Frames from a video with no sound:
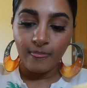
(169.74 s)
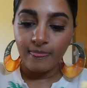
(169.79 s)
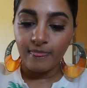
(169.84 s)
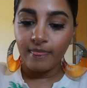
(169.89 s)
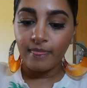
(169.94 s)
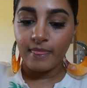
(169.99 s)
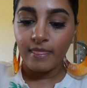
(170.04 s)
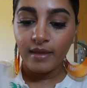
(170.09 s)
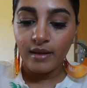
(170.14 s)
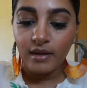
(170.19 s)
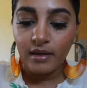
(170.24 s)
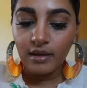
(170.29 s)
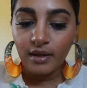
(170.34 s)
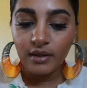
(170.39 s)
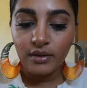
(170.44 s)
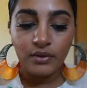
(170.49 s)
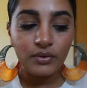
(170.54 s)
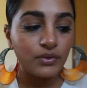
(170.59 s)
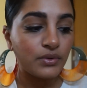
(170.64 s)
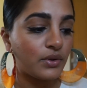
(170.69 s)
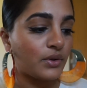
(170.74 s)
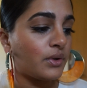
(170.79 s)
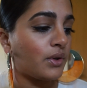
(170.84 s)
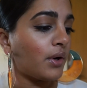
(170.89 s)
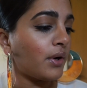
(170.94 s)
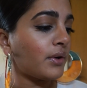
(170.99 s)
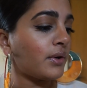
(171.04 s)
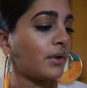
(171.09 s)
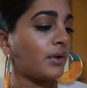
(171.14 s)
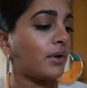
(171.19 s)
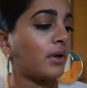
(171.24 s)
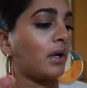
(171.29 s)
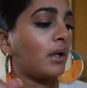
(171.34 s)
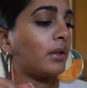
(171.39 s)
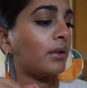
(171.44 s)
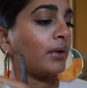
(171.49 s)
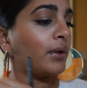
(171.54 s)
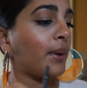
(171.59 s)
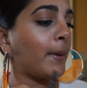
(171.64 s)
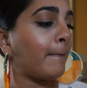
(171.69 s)
And then I use a darker
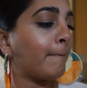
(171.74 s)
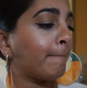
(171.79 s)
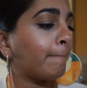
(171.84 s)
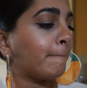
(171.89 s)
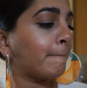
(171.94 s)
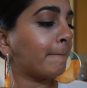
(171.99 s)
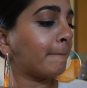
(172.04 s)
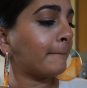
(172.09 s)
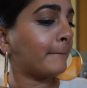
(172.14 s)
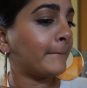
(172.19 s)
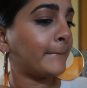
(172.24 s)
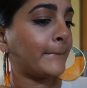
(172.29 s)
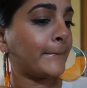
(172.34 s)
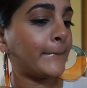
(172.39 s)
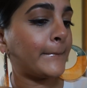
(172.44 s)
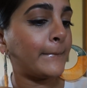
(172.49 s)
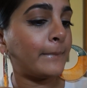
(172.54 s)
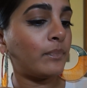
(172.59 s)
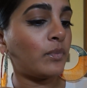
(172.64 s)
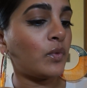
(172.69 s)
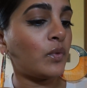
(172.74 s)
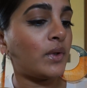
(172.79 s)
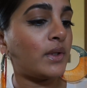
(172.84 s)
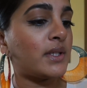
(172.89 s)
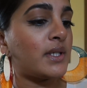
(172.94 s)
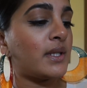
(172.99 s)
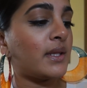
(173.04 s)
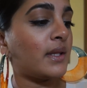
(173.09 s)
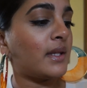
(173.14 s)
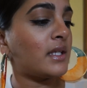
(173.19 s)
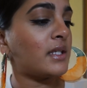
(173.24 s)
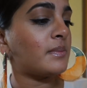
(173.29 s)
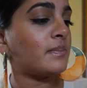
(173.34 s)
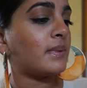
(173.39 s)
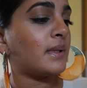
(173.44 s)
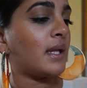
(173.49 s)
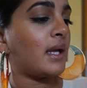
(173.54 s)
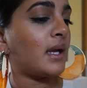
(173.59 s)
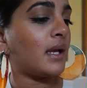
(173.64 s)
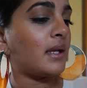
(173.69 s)
color, which in this
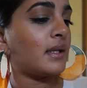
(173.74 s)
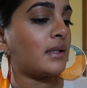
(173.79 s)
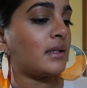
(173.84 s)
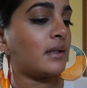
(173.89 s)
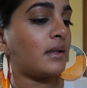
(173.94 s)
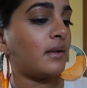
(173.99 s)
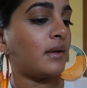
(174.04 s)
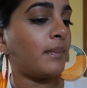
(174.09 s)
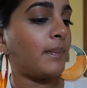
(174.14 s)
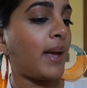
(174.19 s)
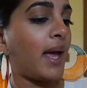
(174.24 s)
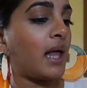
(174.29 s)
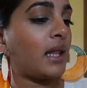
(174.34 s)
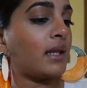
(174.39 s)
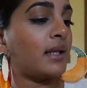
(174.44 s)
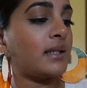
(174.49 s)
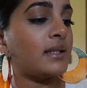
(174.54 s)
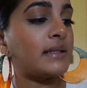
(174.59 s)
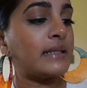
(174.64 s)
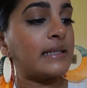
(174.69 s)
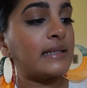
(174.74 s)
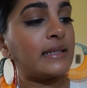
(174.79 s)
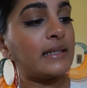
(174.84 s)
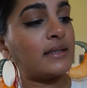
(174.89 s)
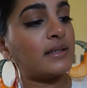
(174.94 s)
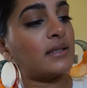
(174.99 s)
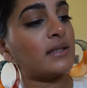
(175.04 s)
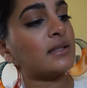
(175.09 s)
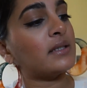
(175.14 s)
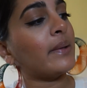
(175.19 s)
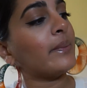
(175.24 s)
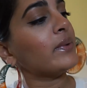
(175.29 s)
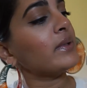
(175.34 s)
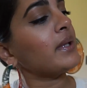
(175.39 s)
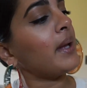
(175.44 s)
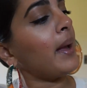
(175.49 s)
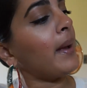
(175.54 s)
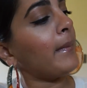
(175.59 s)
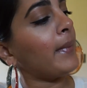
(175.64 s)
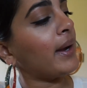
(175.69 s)
palette, since it's the
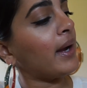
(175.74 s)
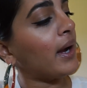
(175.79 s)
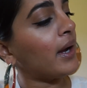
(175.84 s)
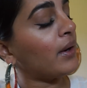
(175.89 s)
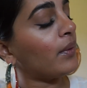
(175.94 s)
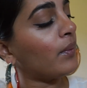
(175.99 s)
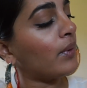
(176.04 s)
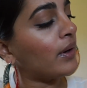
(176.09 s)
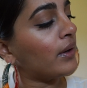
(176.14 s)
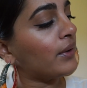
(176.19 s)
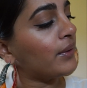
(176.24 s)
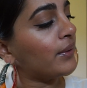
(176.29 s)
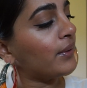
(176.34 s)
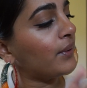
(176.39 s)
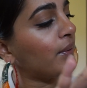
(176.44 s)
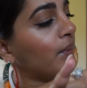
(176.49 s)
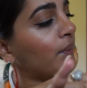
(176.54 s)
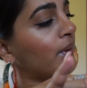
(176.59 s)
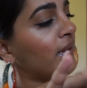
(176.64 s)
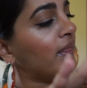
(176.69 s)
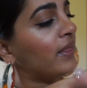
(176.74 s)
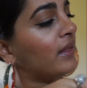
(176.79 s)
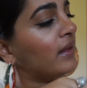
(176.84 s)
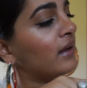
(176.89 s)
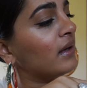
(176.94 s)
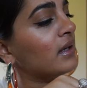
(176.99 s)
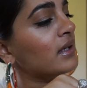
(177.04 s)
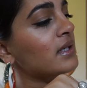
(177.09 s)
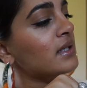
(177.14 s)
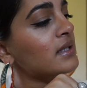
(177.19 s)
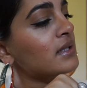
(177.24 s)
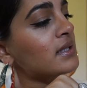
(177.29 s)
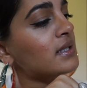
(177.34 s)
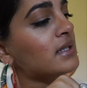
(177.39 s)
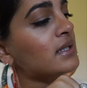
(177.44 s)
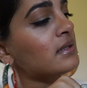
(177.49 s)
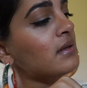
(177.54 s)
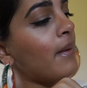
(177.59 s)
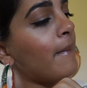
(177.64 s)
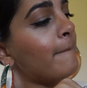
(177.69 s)
summertime, I kind of want to go with
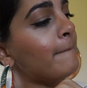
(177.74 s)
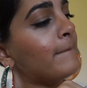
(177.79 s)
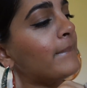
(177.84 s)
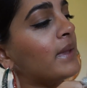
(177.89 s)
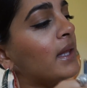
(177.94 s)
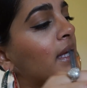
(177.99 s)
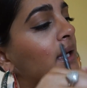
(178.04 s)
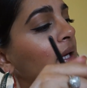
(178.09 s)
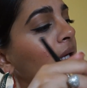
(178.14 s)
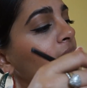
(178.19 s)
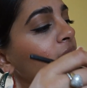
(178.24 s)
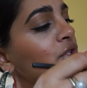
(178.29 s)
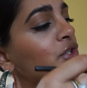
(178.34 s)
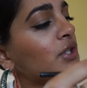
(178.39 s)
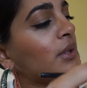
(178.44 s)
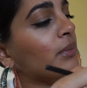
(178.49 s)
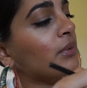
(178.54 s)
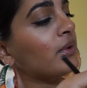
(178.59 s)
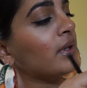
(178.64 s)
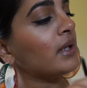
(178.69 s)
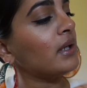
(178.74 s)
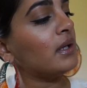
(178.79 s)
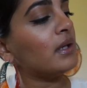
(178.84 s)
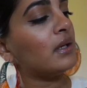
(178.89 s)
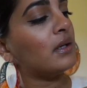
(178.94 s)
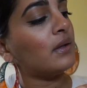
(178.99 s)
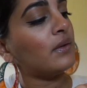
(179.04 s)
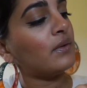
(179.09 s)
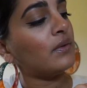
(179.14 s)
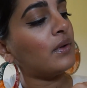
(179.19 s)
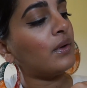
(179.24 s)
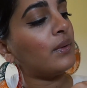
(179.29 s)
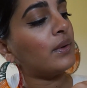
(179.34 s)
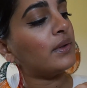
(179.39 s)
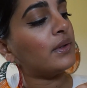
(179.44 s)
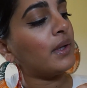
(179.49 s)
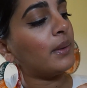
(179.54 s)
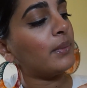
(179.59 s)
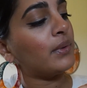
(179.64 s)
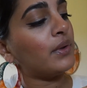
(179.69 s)
something shimmery. So
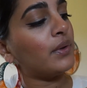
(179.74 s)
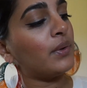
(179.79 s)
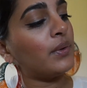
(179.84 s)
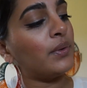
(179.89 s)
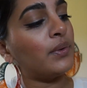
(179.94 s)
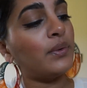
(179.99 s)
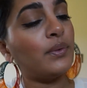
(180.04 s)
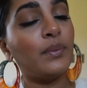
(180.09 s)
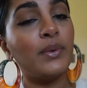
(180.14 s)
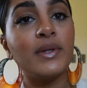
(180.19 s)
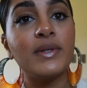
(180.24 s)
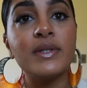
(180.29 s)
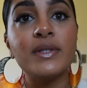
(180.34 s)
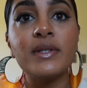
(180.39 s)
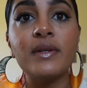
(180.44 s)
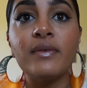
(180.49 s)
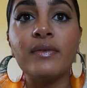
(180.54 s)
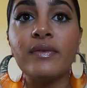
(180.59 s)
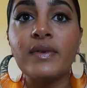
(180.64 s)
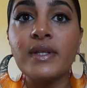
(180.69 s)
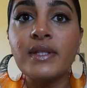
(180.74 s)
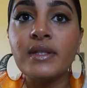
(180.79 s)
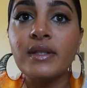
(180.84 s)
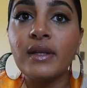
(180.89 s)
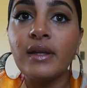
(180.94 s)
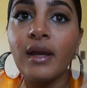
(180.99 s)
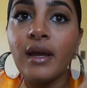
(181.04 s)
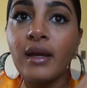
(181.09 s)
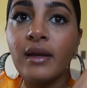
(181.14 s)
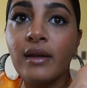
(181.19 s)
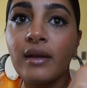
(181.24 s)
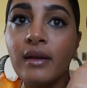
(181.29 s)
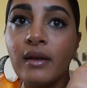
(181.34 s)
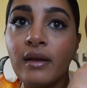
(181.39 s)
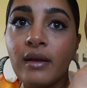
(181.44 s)
I'm gonna go with Sophisticated.